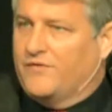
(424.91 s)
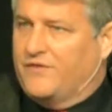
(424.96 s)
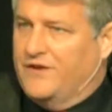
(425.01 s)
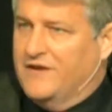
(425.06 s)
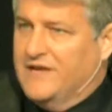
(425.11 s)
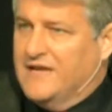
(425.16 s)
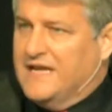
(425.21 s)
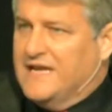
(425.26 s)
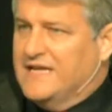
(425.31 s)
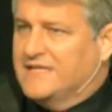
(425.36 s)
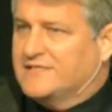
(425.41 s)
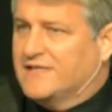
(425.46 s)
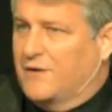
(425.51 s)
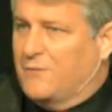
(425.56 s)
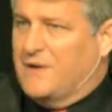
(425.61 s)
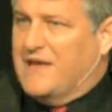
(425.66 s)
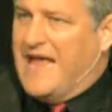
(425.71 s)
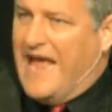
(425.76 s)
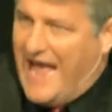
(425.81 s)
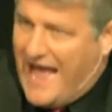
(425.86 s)
the needs that
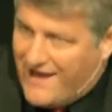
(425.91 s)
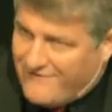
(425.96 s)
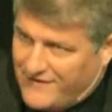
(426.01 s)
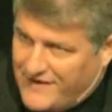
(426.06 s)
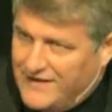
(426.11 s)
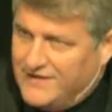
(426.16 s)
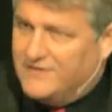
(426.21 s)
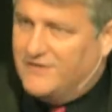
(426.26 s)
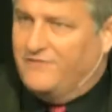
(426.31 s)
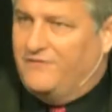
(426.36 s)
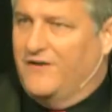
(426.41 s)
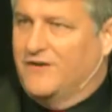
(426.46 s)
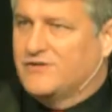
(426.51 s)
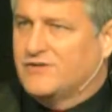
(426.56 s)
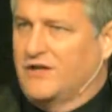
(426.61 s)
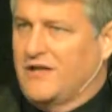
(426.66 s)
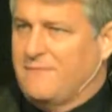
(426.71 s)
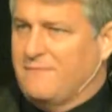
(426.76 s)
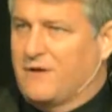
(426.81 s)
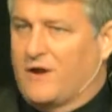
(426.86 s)
we have
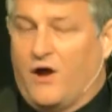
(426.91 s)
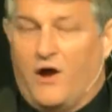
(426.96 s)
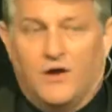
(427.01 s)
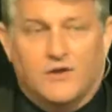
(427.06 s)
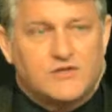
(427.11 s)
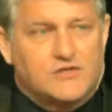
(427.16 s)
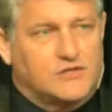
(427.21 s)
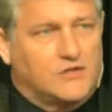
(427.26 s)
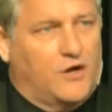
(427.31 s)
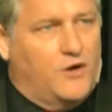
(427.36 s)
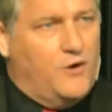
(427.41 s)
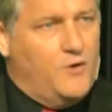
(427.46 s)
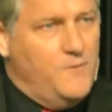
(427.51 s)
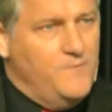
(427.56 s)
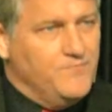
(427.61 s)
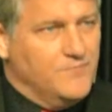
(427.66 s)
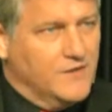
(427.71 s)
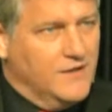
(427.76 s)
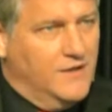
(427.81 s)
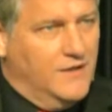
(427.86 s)
individually, but
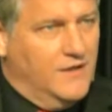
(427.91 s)
also